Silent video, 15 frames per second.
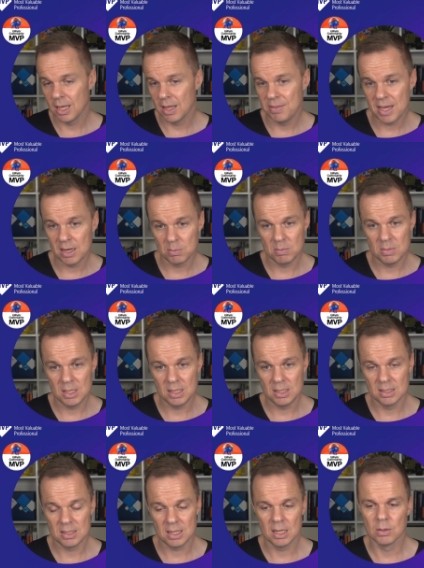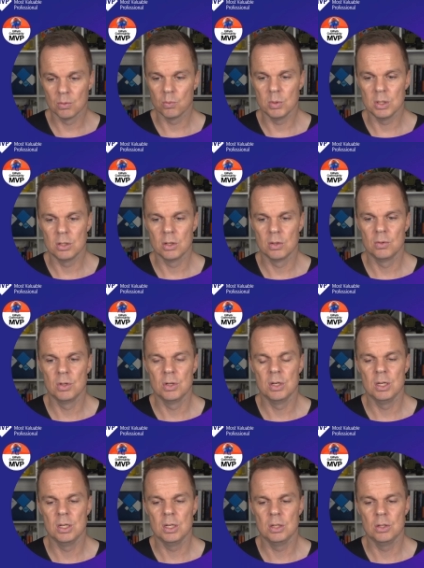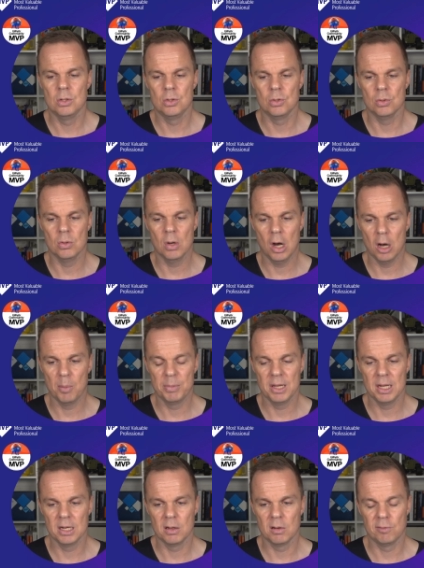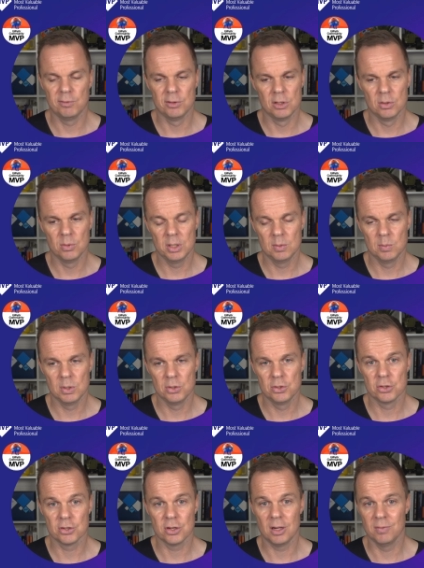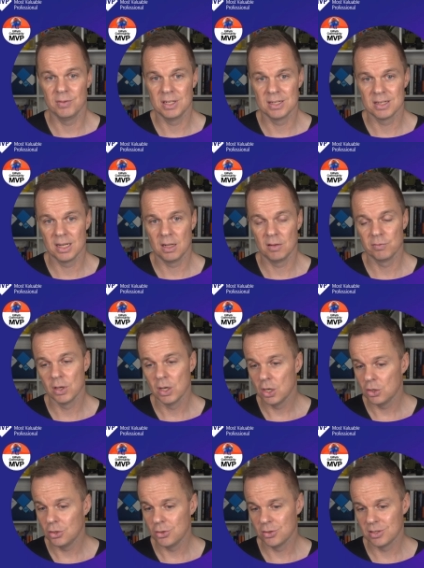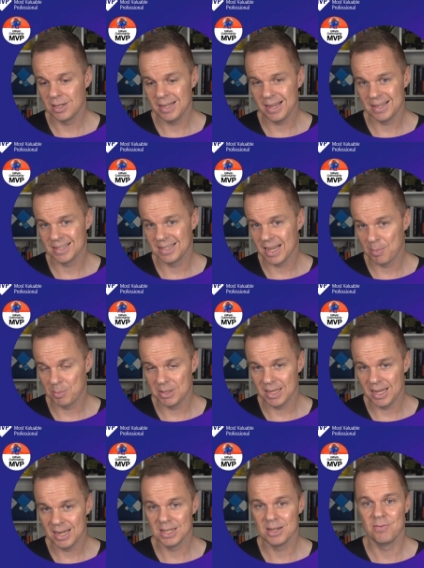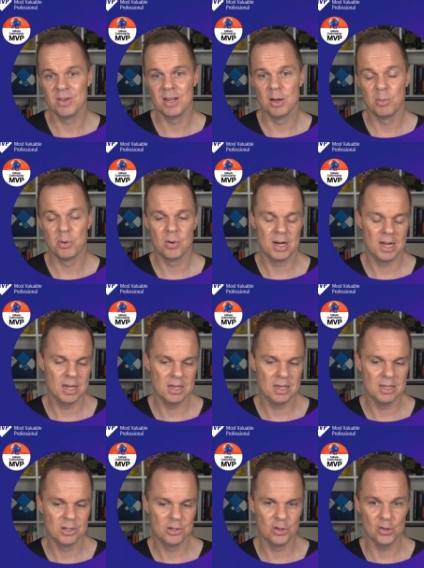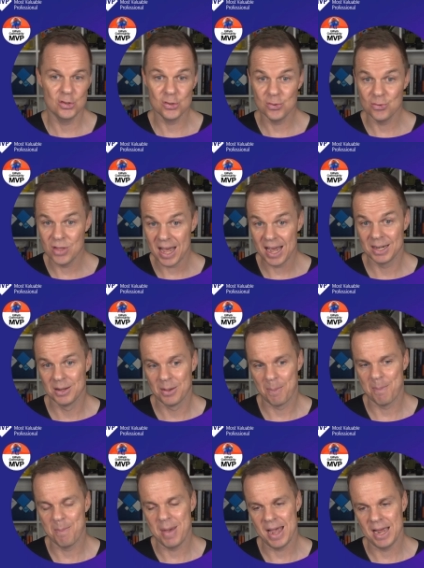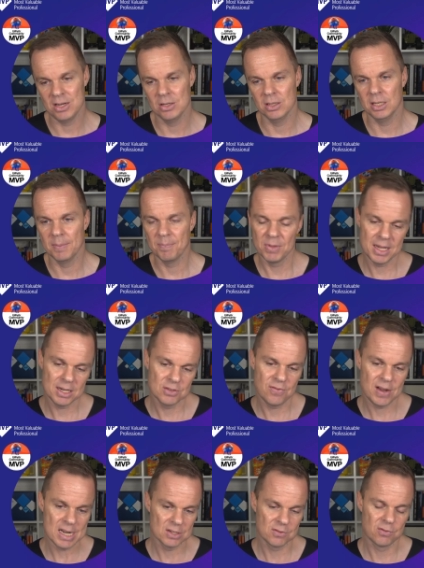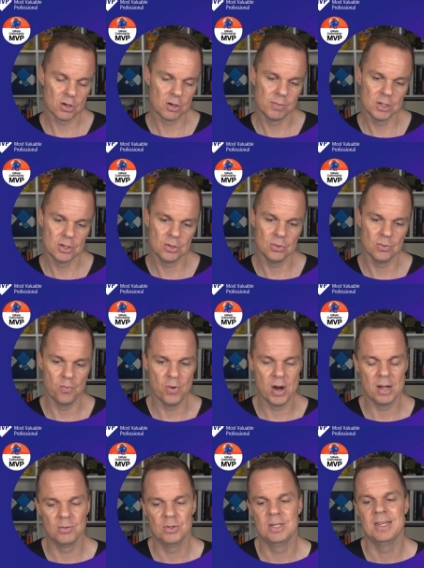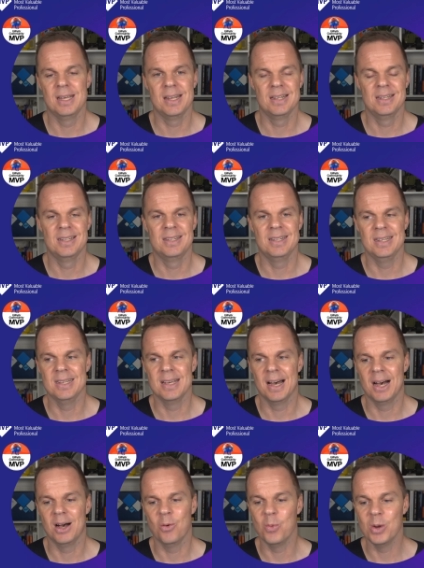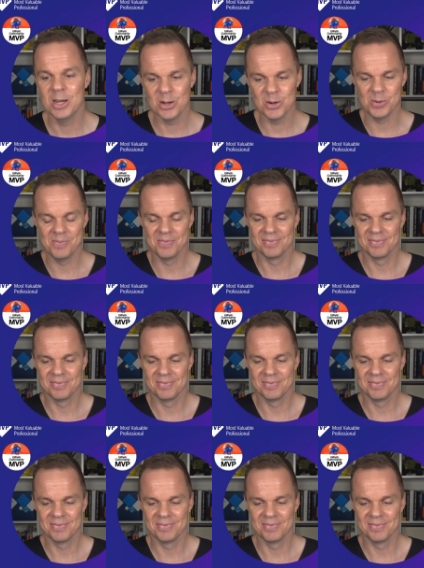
and that means that we don't need to update our flow. It will solve itself. Usually as an RPA developer, I needed to do that manually. Let's fast forward to round 10 and see how we do.